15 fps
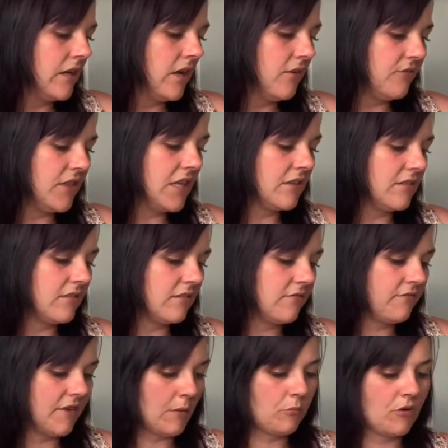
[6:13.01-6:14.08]
of this
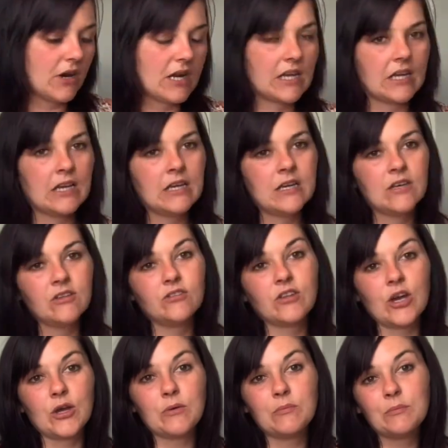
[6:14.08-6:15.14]
fabric, so
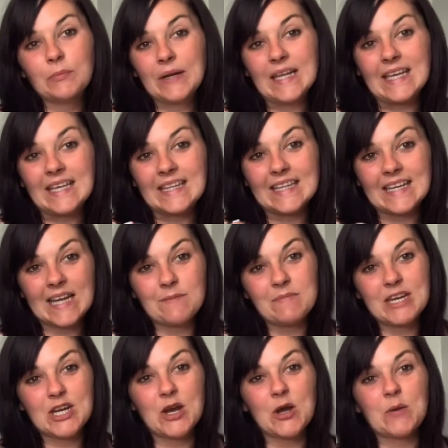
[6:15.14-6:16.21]
please let me
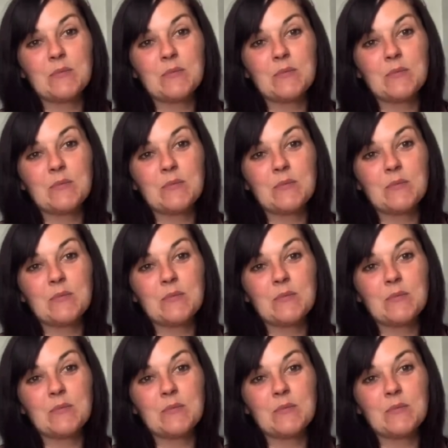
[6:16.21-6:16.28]
know.